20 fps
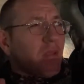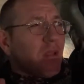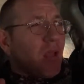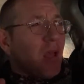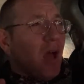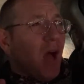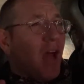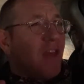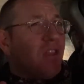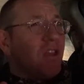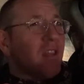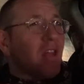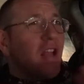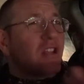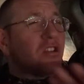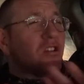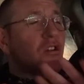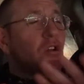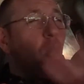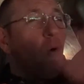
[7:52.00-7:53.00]
I think that's
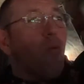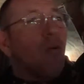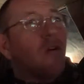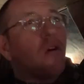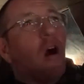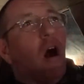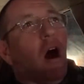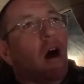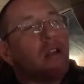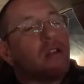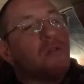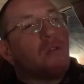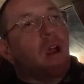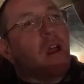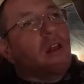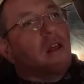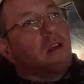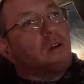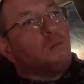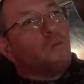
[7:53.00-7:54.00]
a noble cause, right?
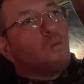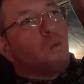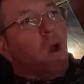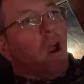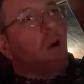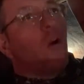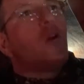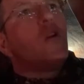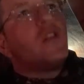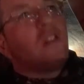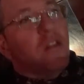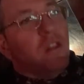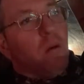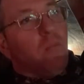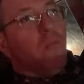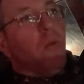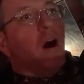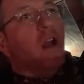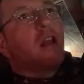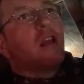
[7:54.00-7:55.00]
Like, where did
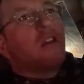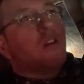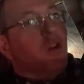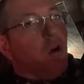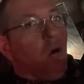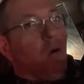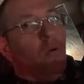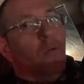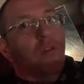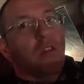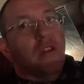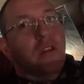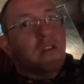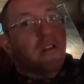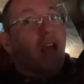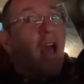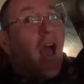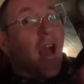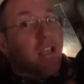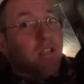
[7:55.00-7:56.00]
the money go that the
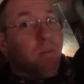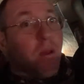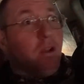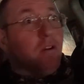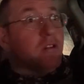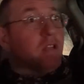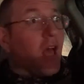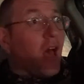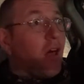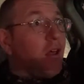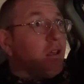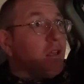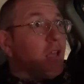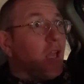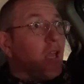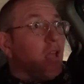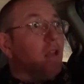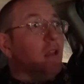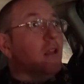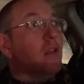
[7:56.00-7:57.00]
taxpayers
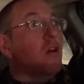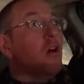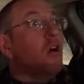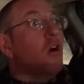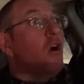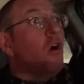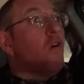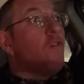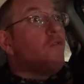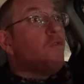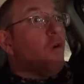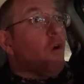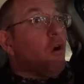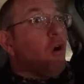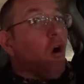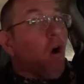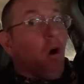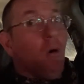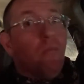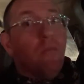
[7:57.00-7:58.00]
allocated
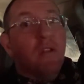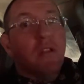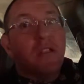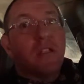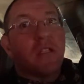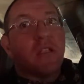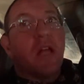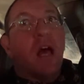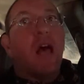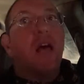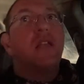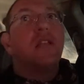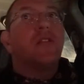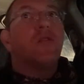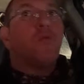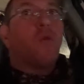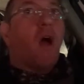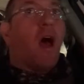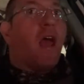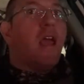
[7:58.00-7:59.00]
for
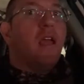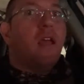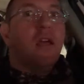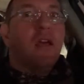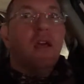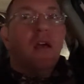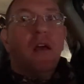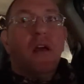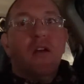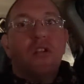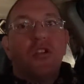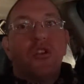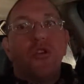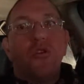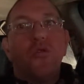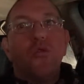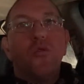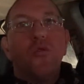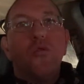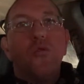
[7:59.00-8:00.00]
homelessness, right?
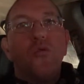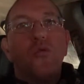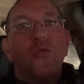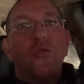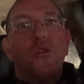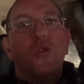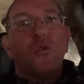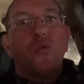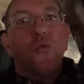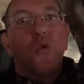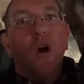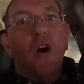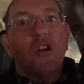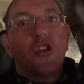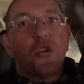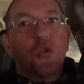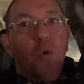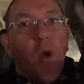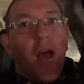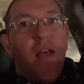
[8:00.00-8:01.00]
To
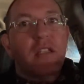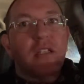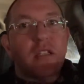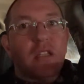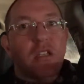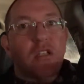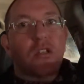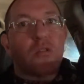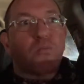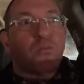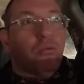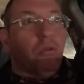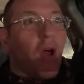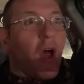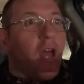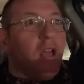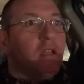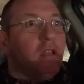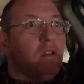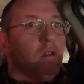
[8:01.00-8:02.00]
address this
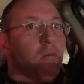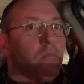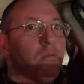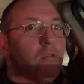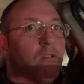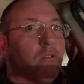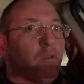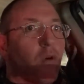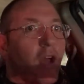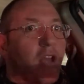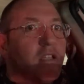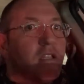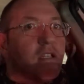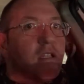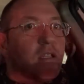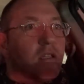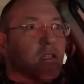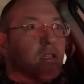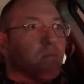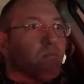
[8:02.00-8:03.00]

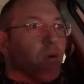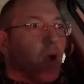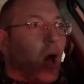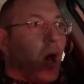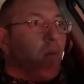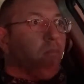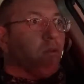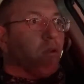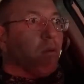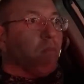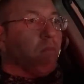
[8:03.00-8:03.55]
crisis and this problem,